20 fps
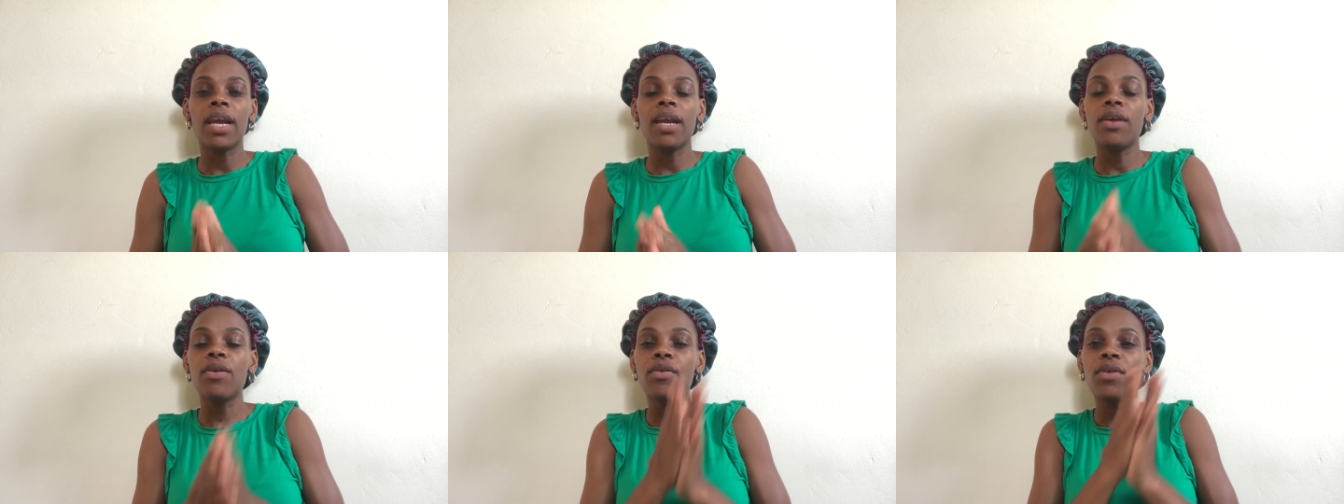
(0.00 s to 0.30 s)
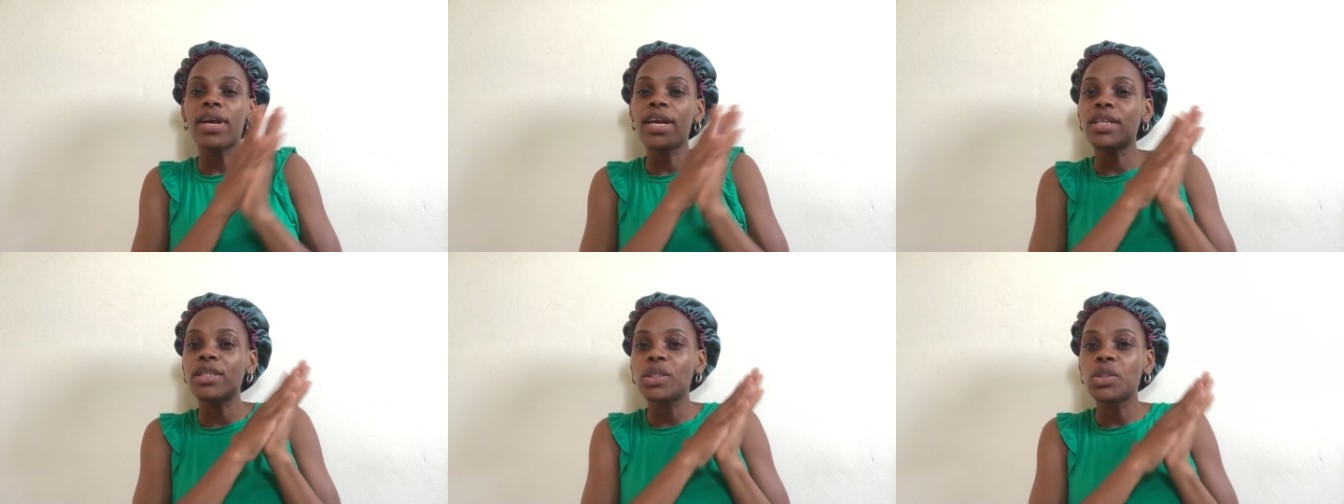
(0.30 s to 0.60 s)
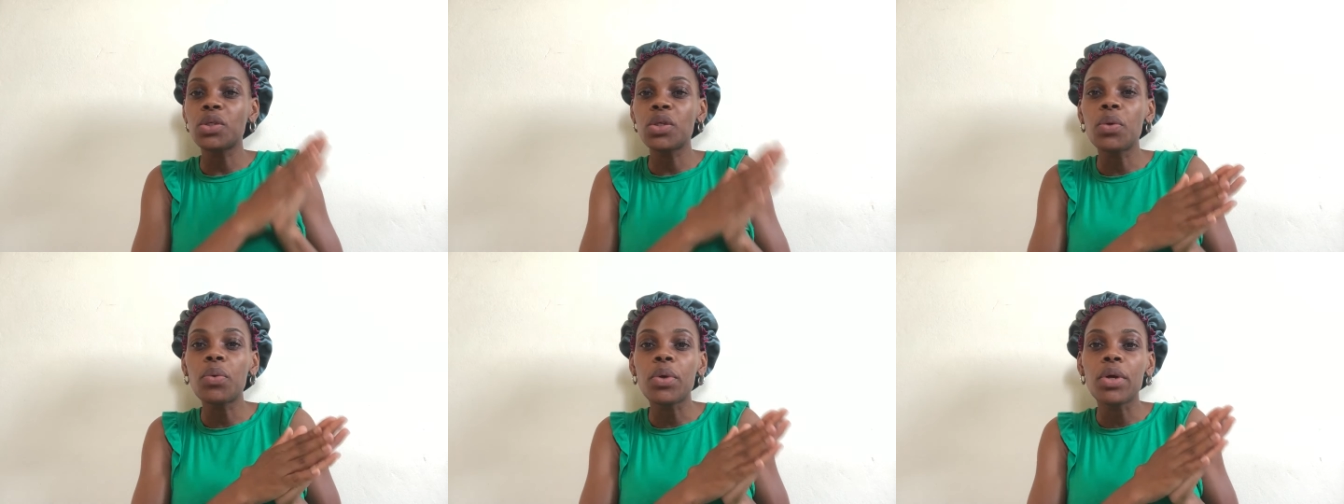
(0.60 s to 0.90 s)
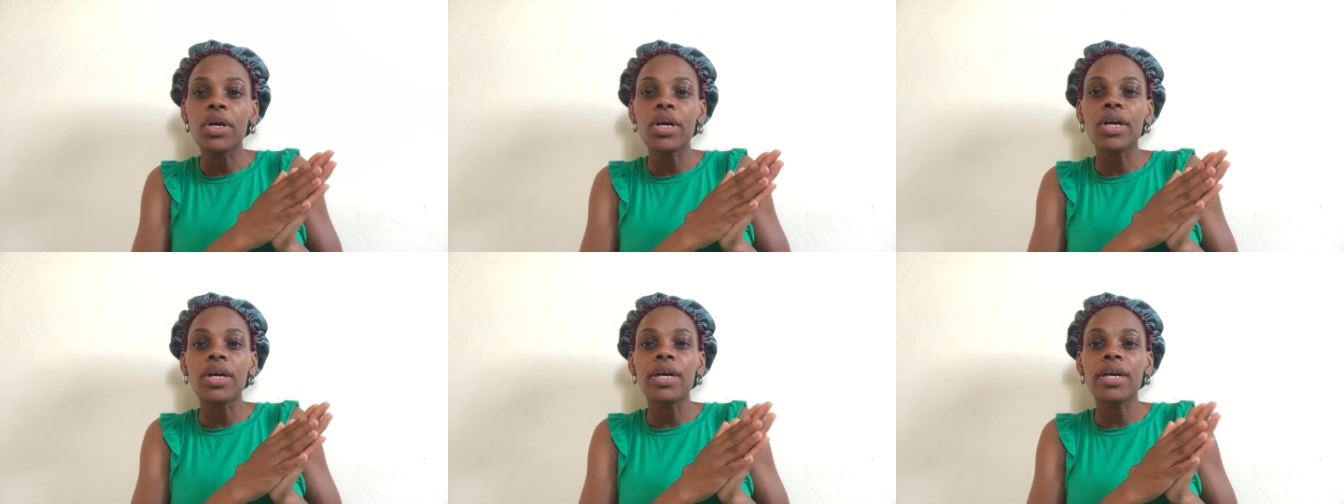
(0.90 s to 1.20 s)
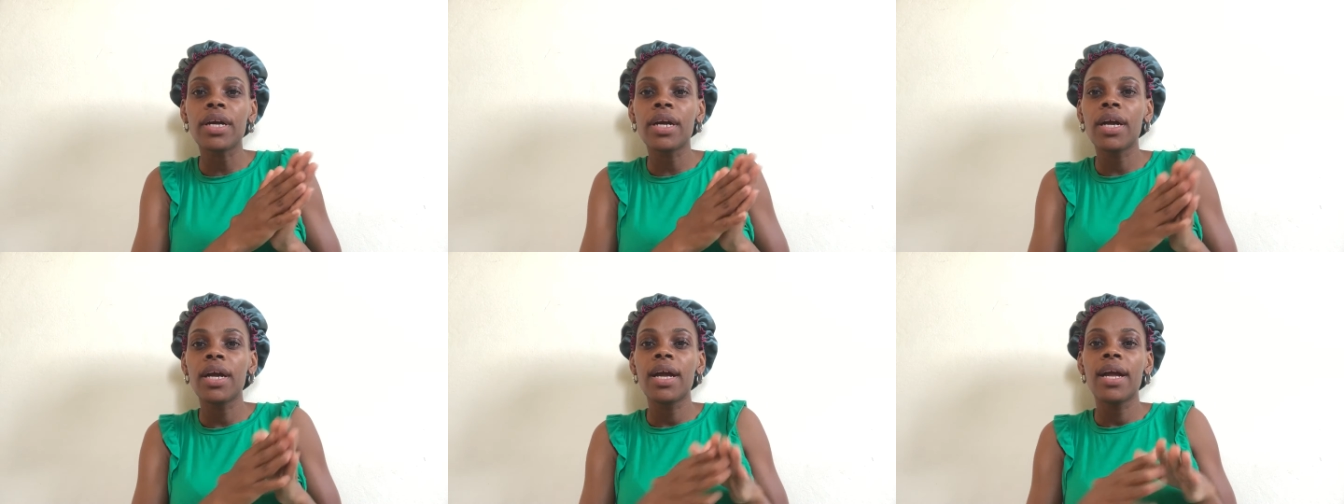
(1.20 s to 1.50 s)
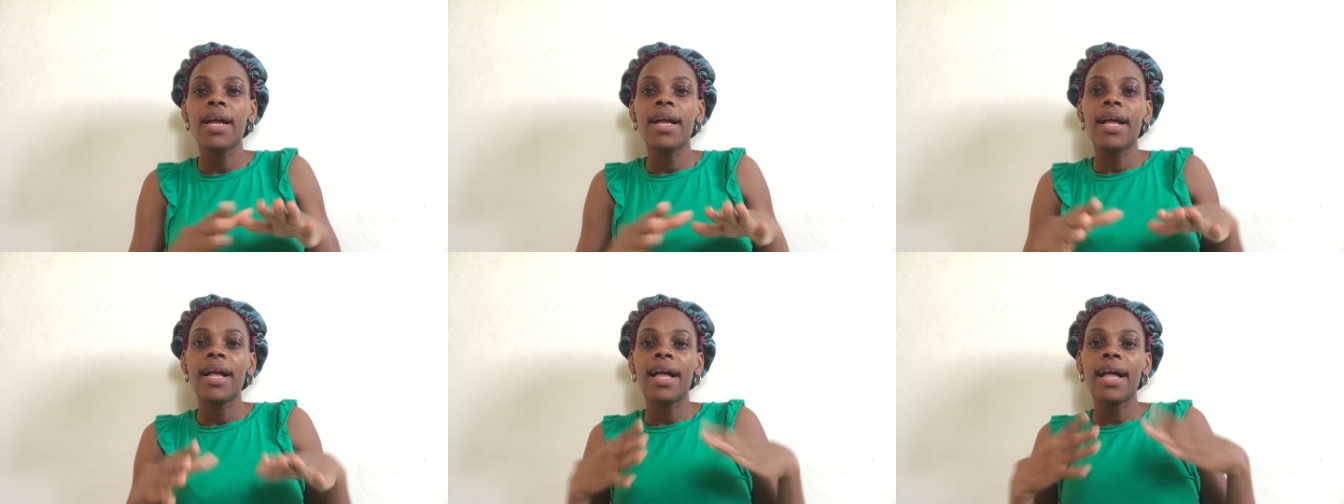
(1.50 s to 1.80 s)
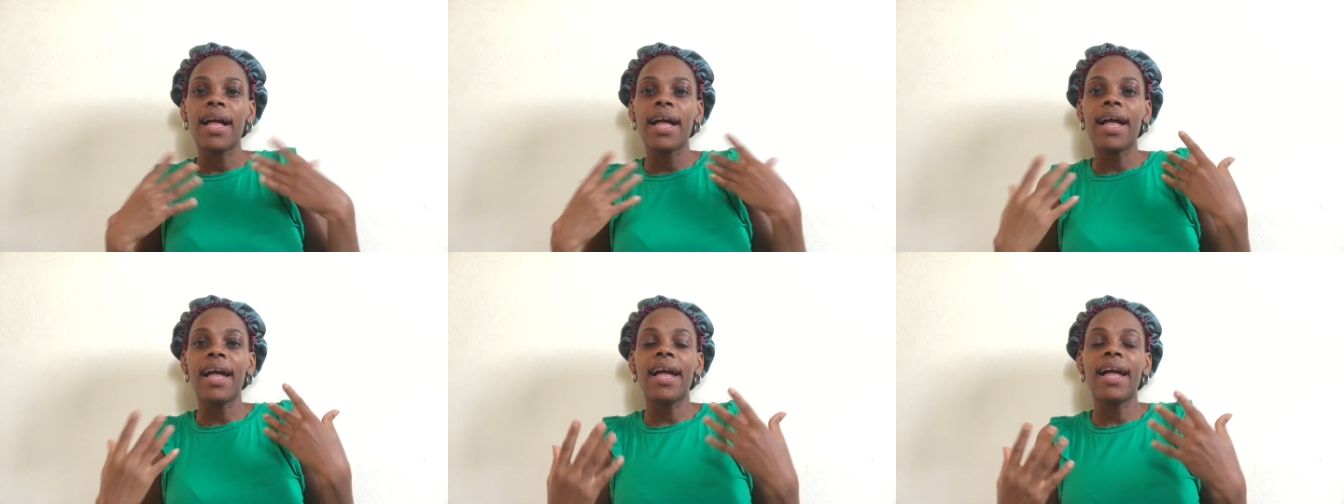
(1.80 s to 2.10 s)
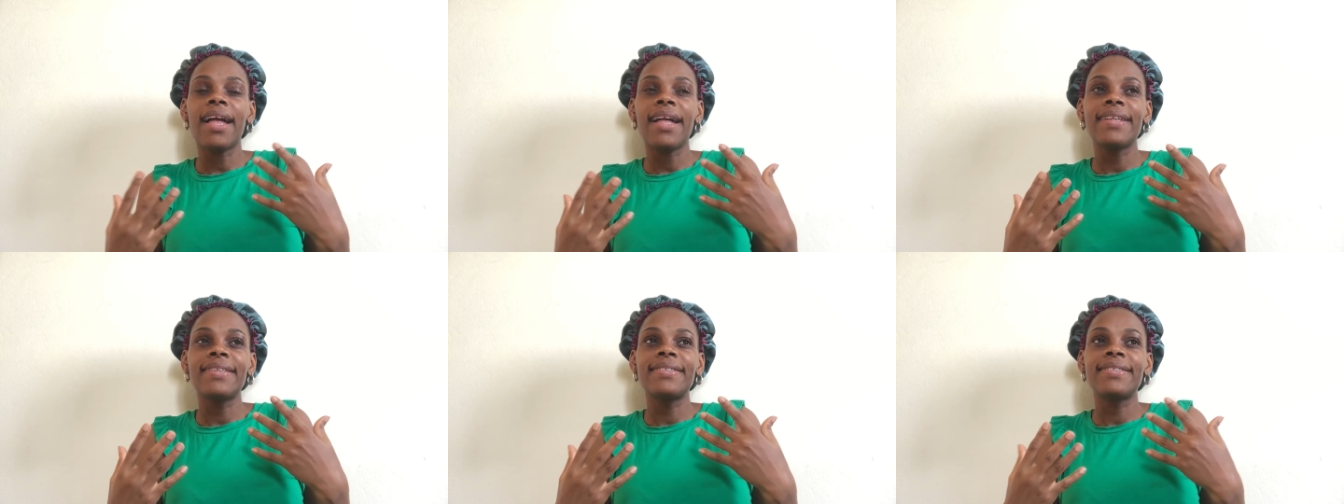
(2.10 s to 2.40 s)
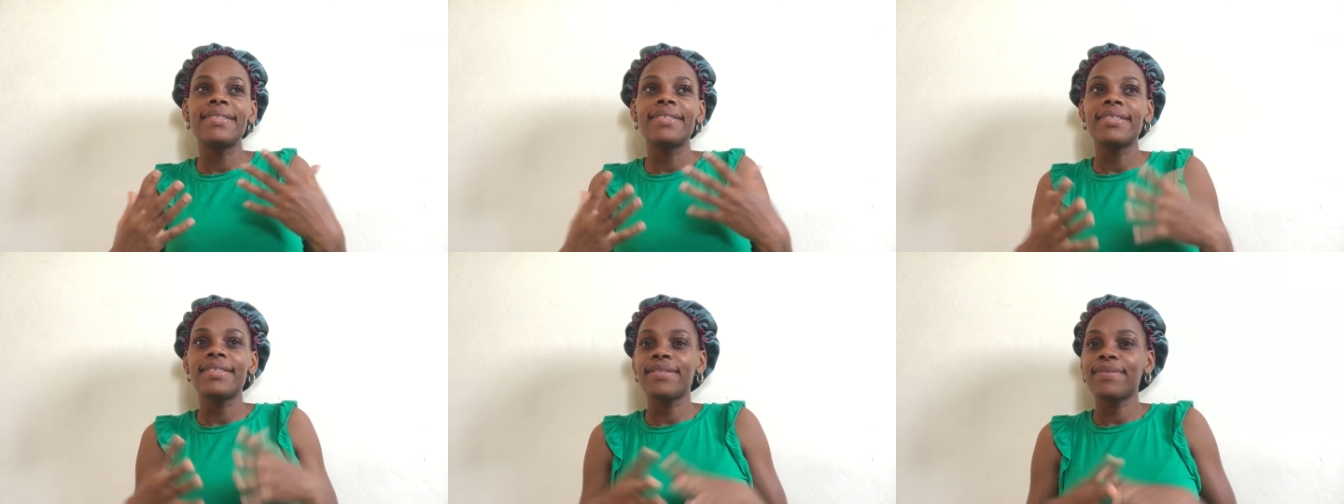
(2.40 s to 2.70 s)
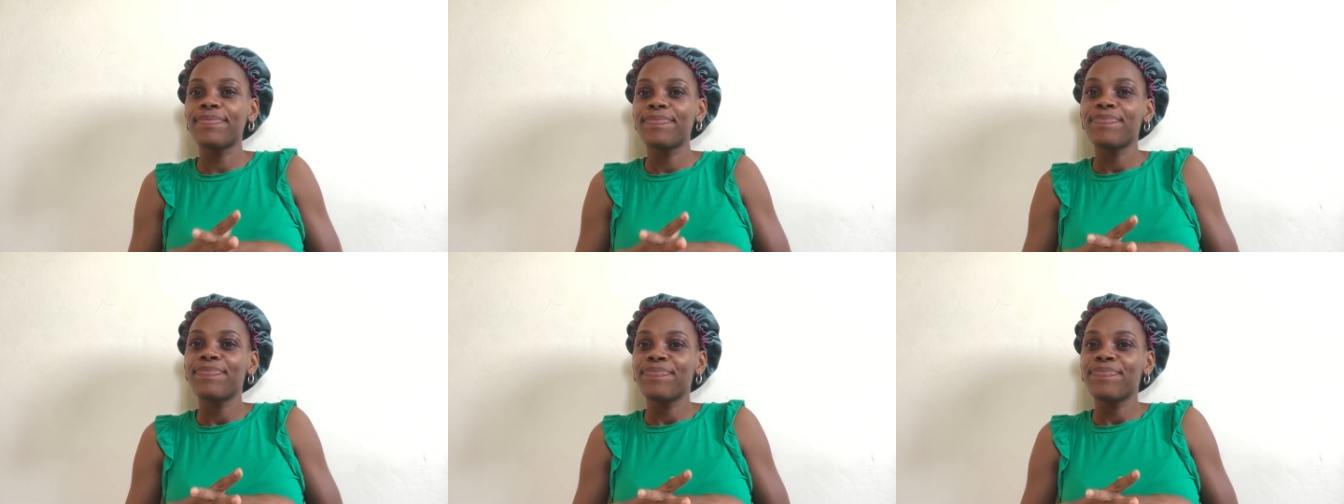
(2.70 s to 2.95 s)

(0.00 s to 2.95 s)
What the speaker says: you can do the work, and